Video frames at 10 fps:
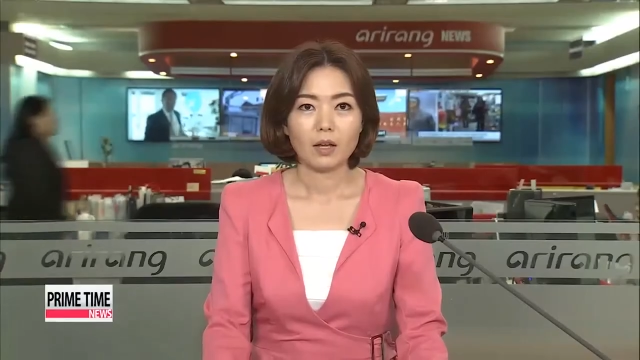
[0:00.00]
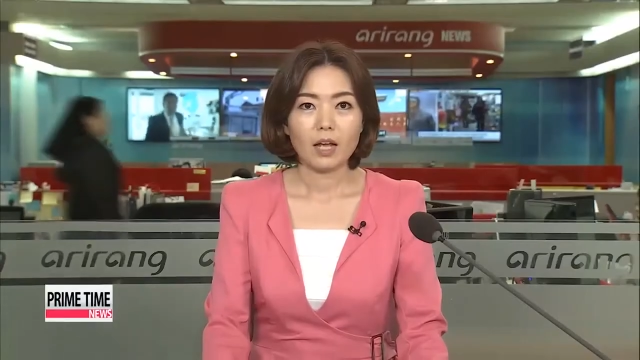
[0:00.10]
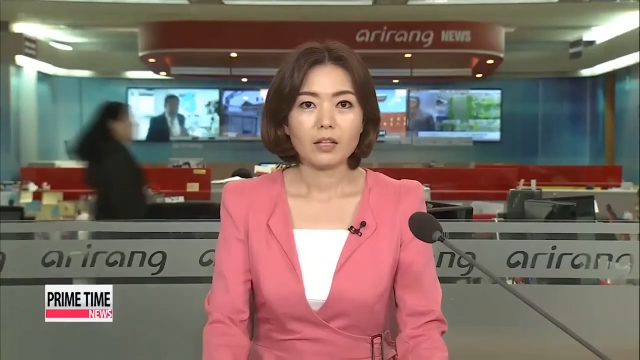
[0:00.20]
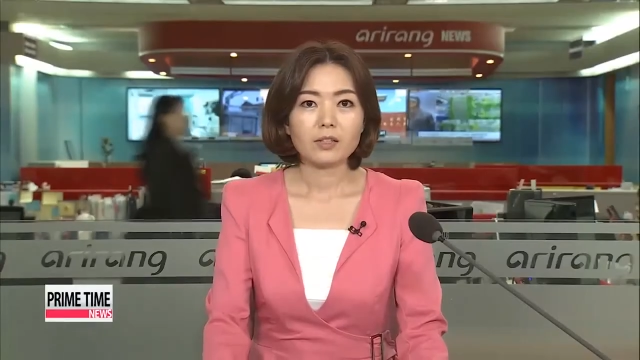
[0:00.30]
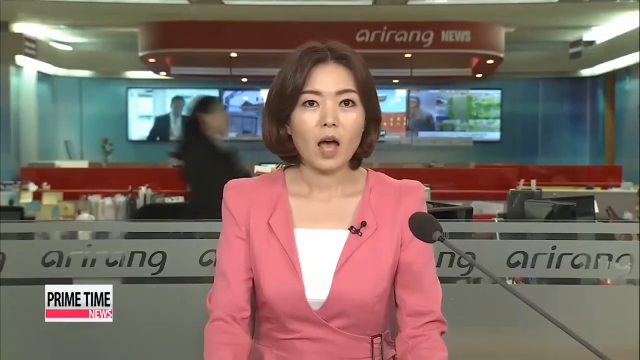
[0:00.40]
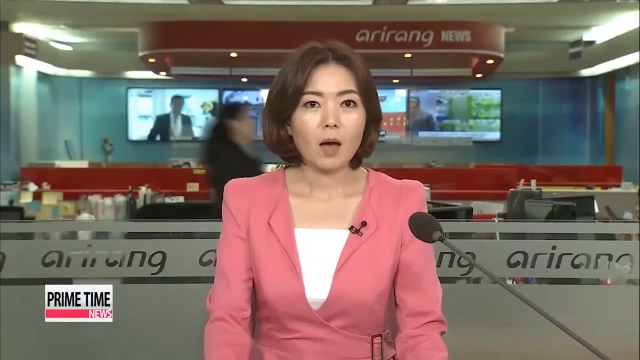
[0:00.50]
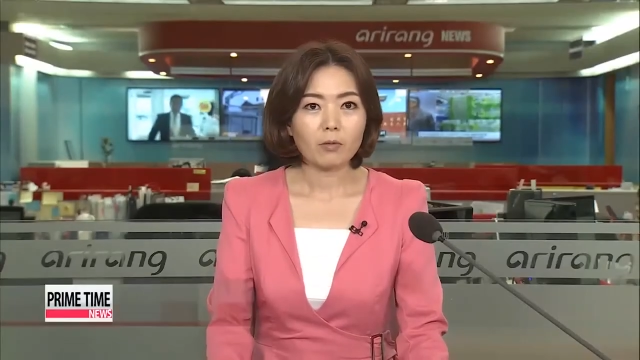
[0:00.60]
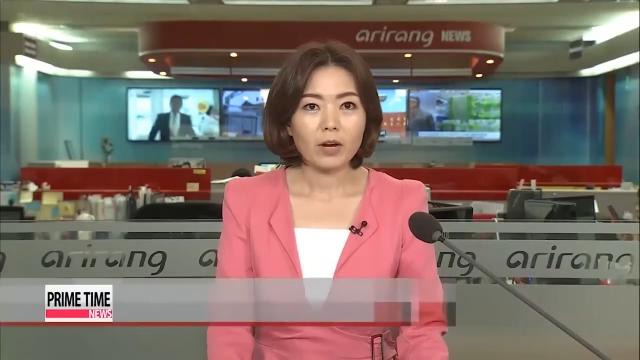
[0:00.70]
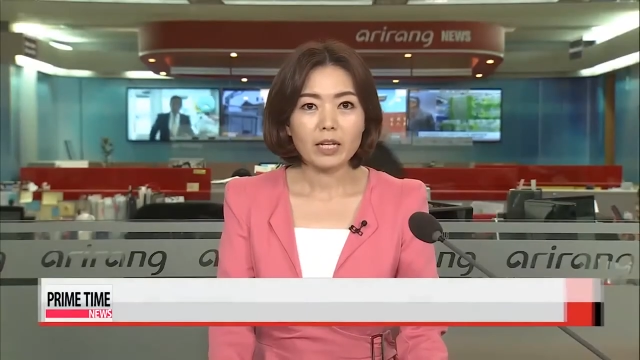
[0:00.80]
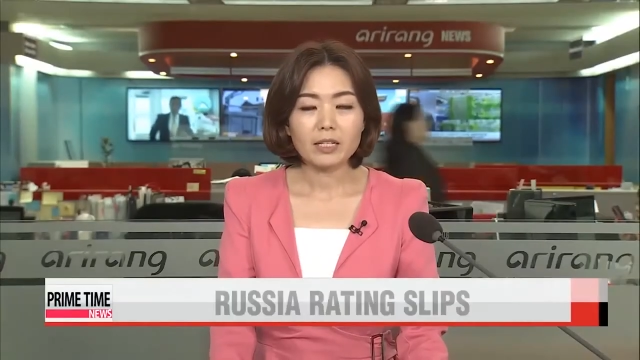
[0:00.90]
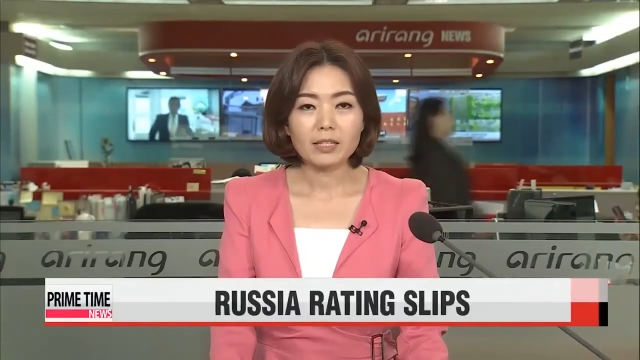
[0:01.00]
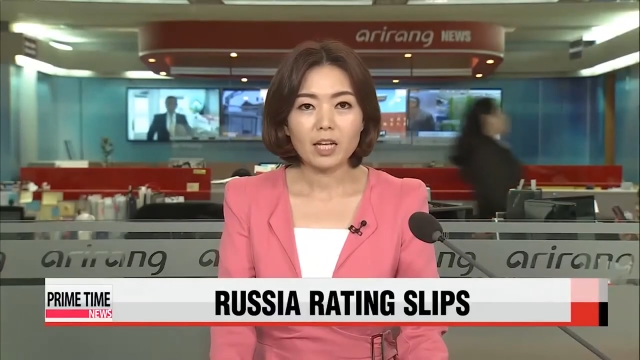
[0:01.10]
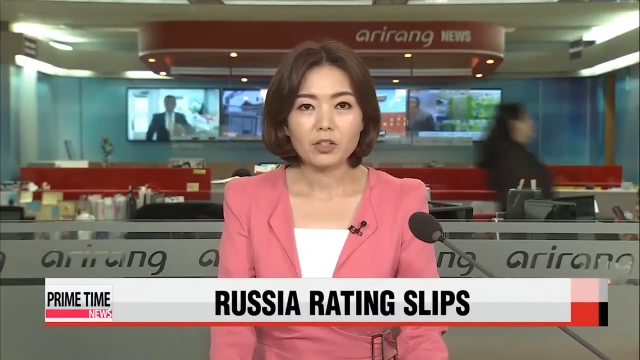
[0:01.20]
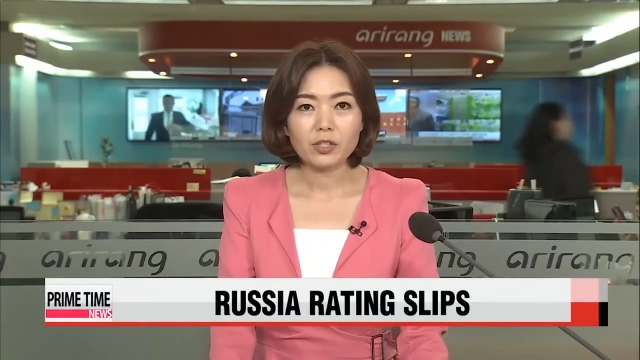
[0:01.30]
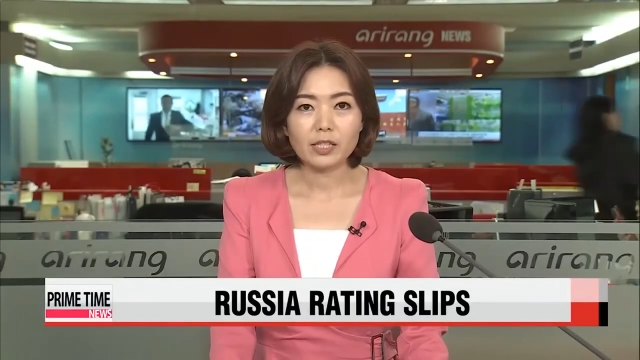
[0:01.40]
And the top ratings
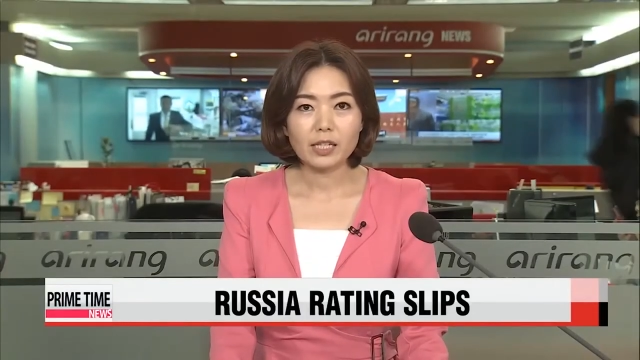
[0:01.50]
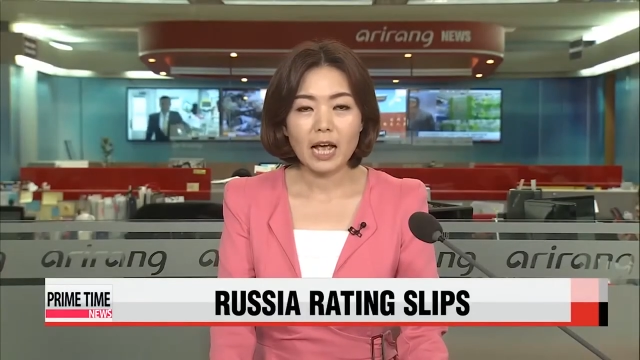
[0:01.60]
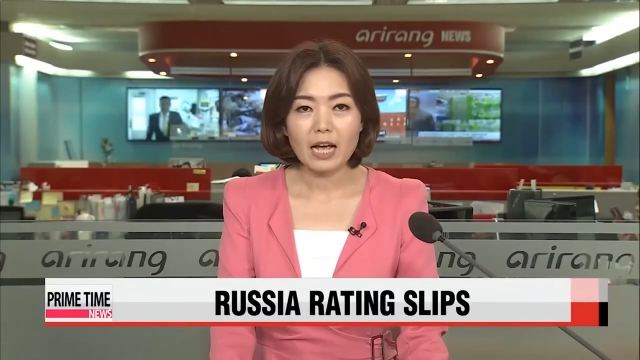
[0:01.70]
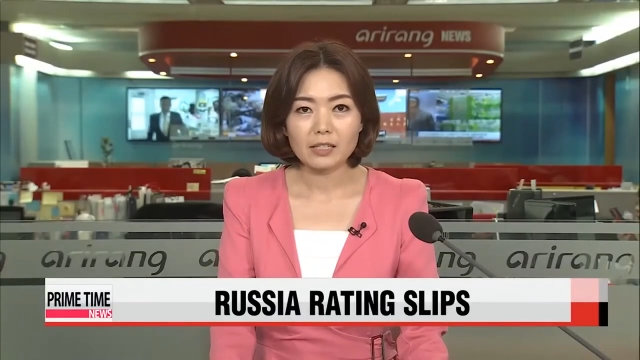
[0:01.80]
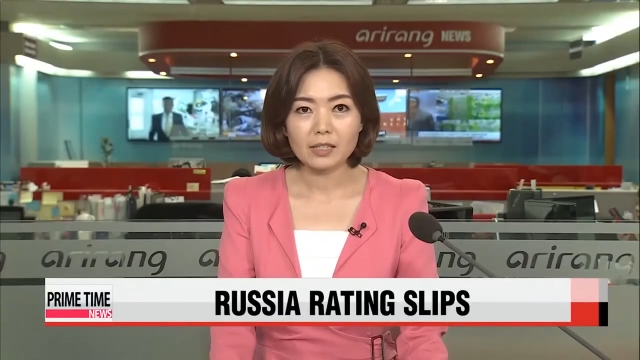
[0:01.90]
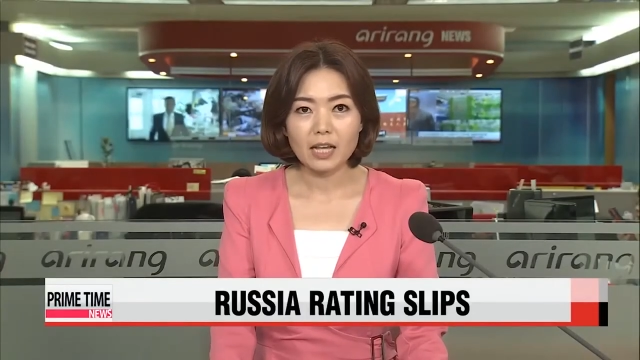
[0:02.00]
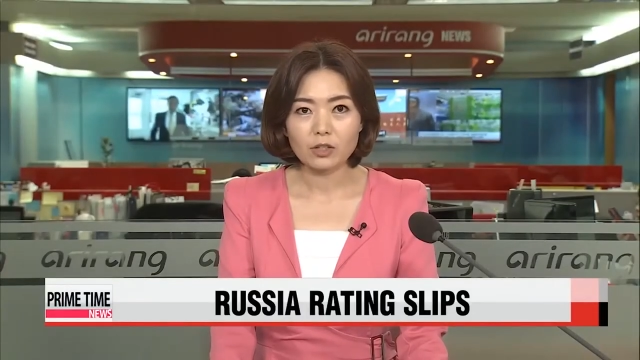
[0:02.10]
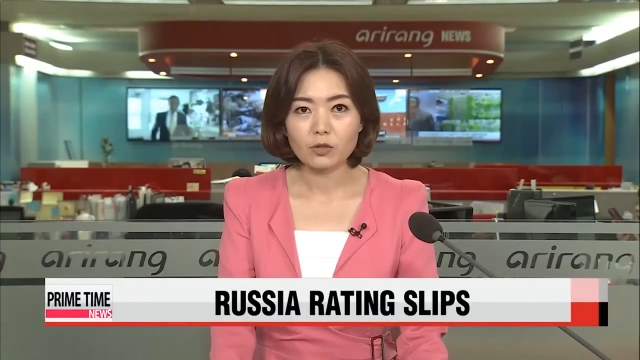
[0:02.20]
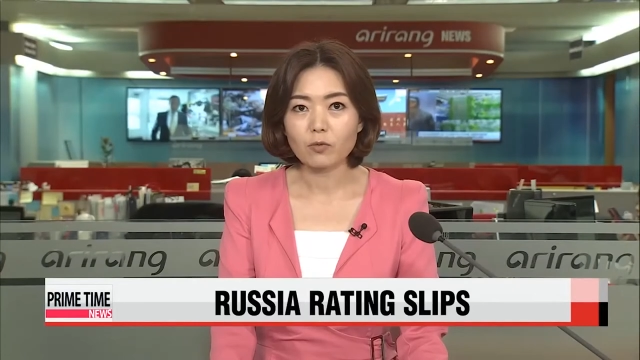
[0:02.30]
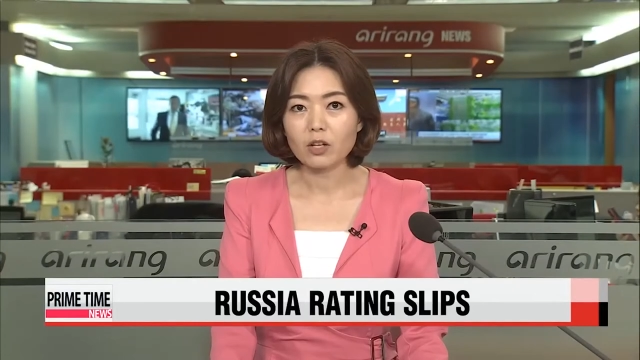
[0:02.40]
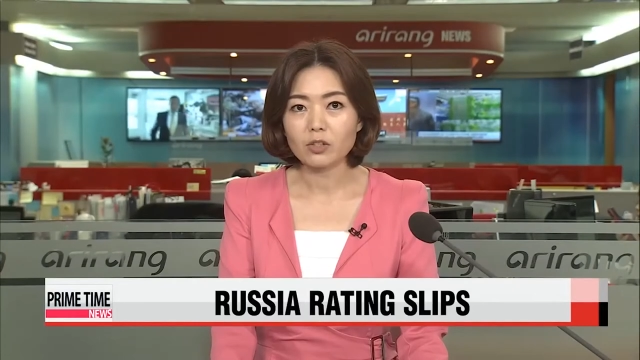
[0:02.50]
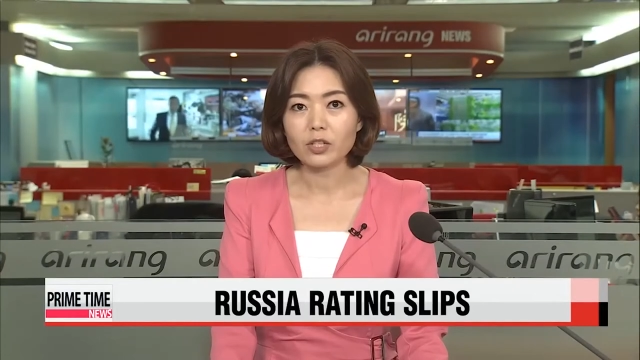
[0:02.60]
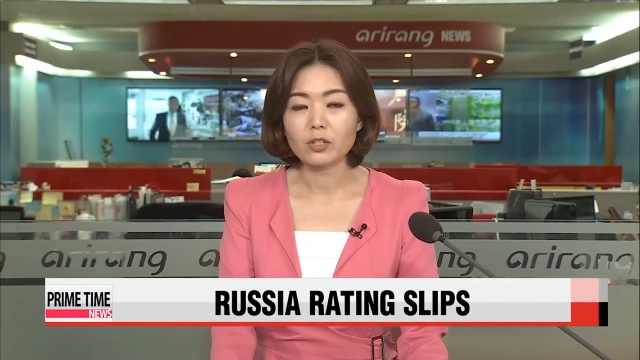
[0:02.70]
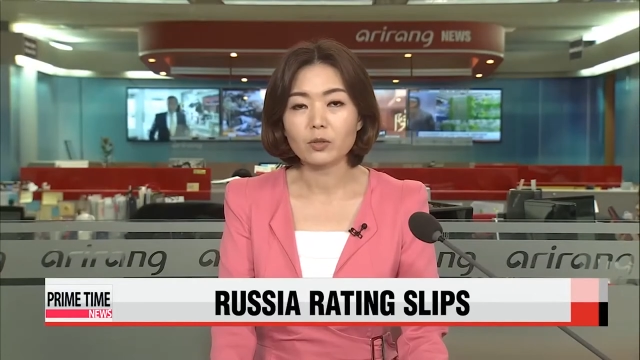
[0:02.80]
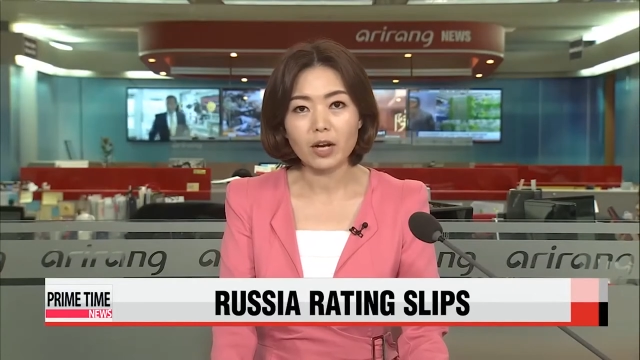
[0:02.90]
agency has slashed
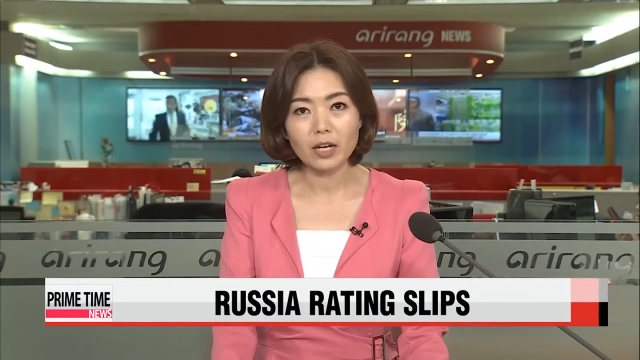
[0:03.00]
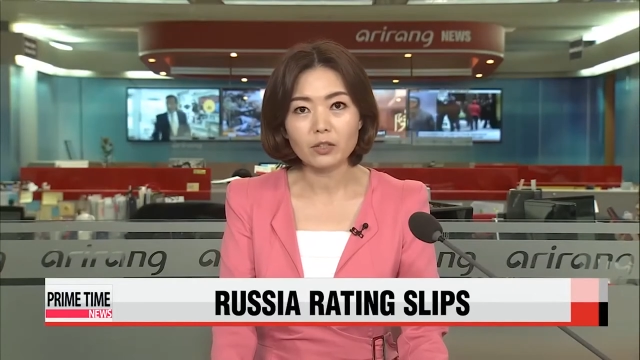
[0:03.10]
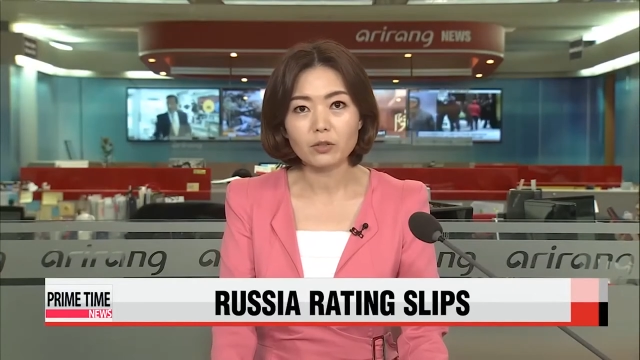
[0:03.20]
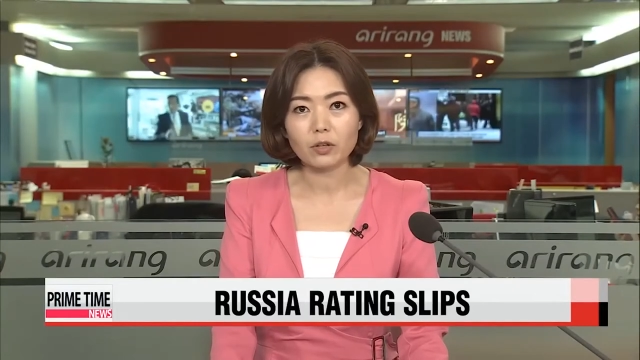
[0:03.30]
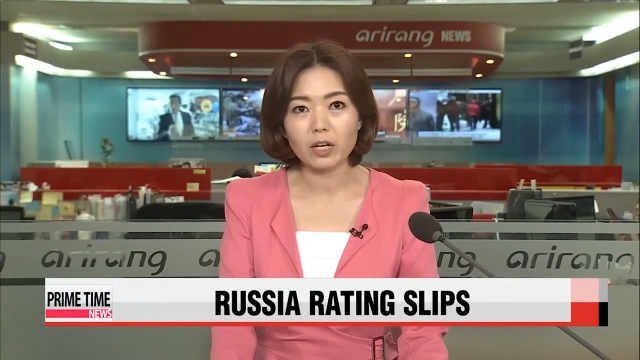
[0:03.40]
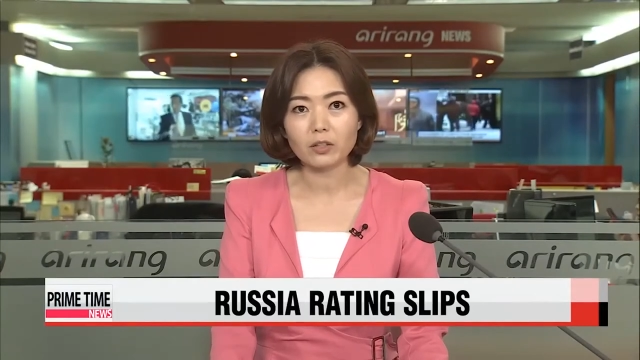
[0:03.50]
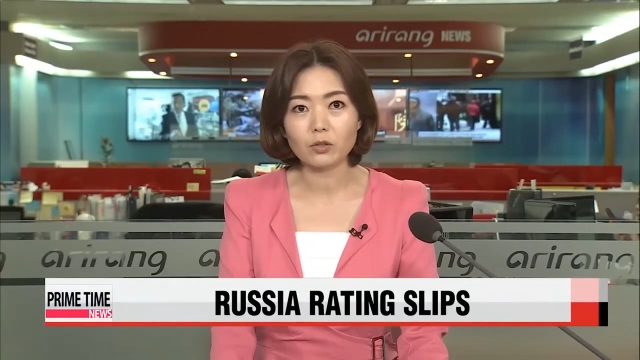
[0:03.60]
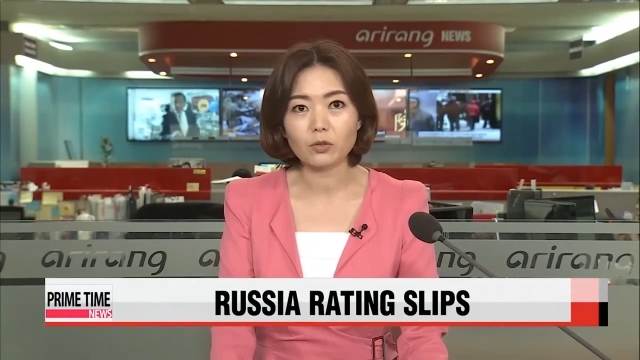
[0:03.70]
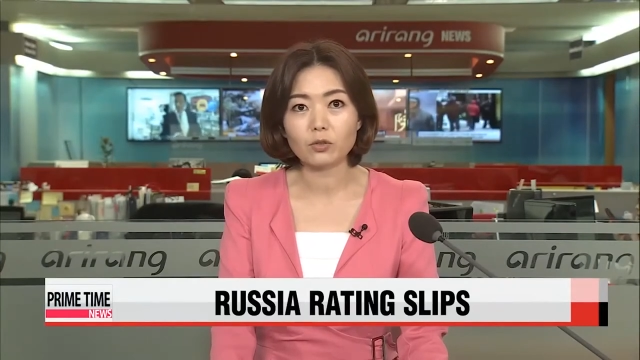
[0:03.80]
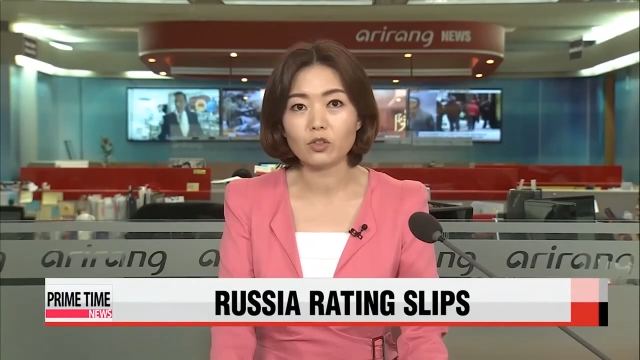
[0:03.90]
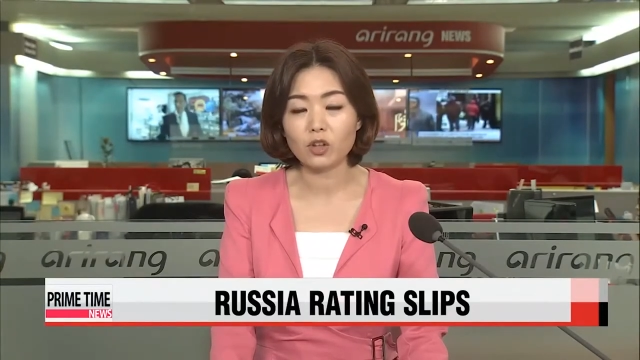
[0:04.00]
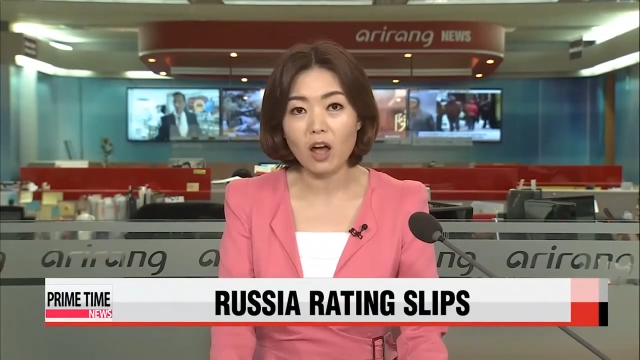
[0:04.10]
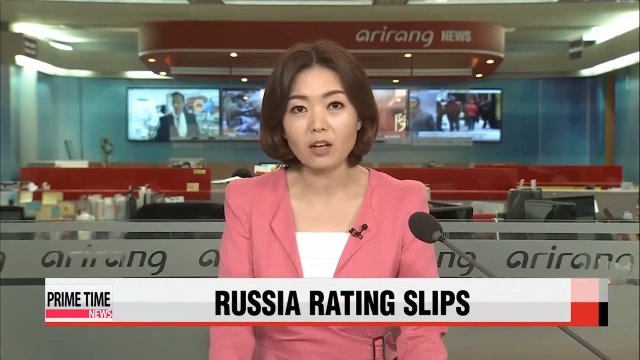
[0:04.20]
Russia's credit grade to junk